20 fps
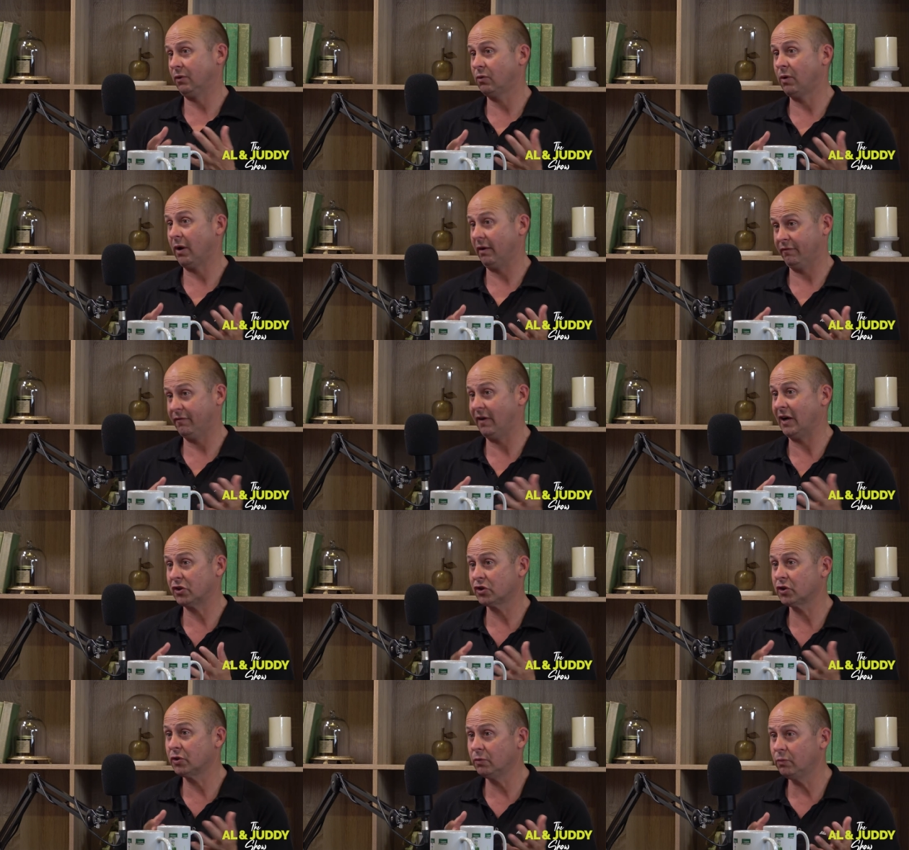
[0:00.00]
quite
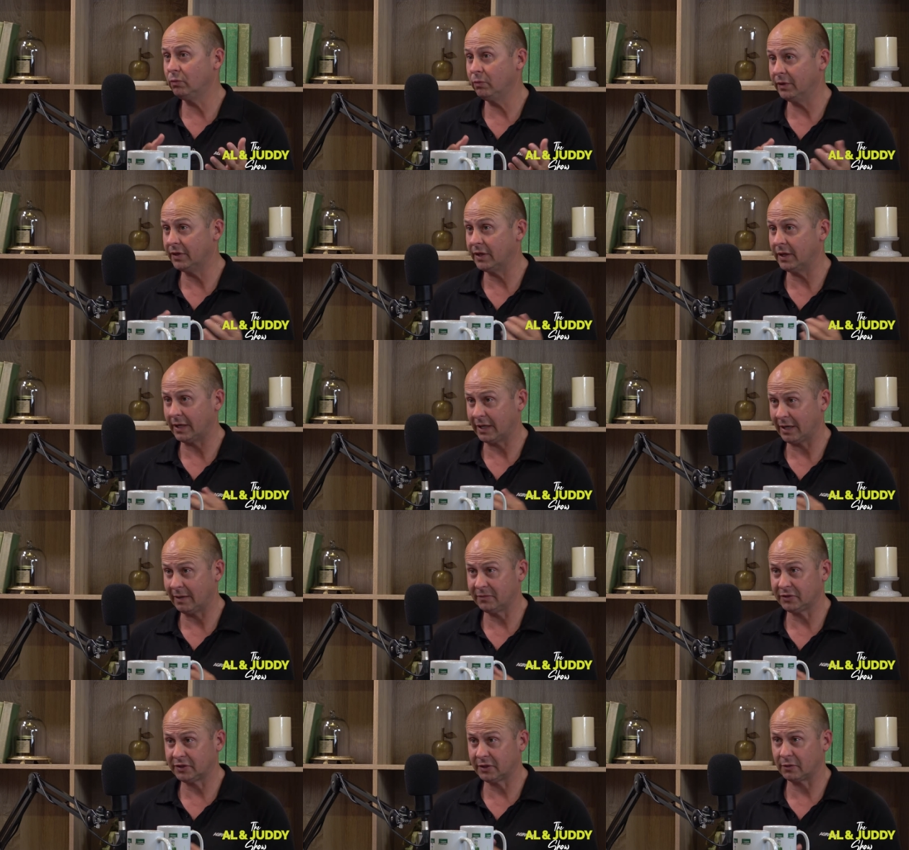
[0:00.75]
functional when it
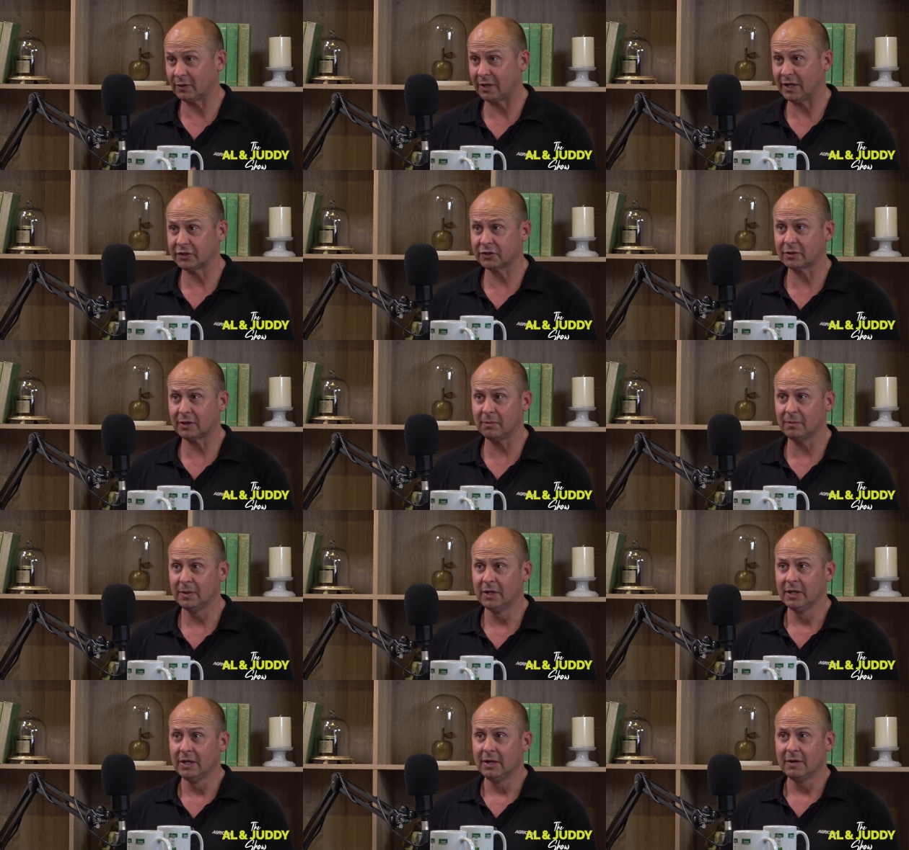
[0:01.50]
comes to grass
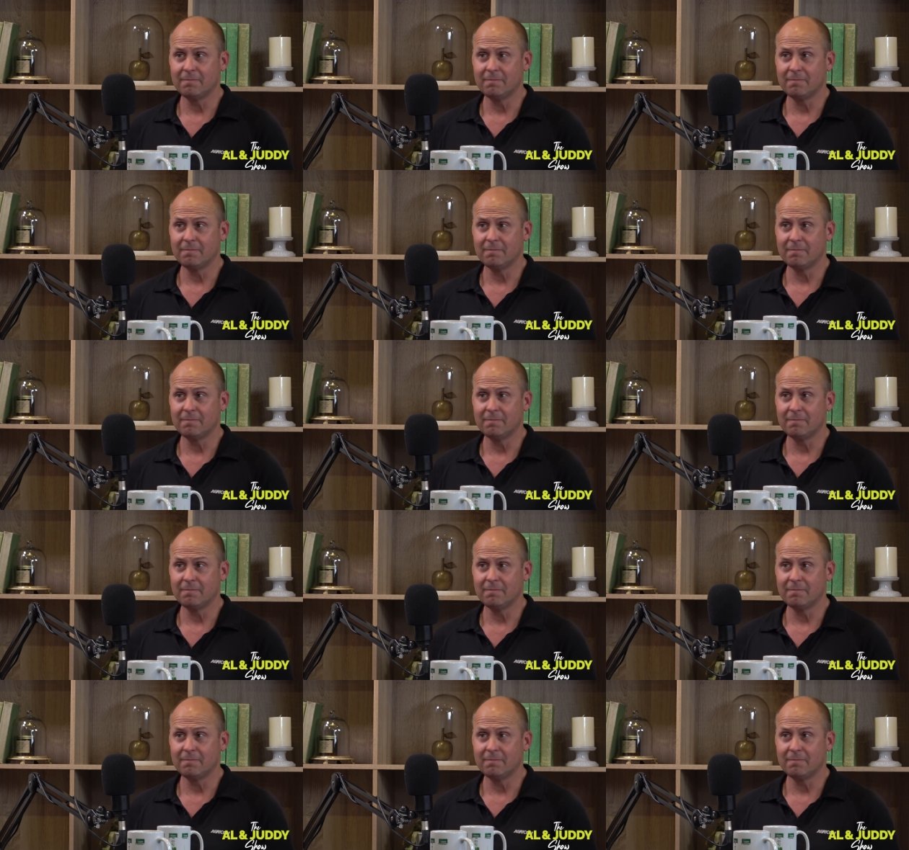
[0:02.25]
grub.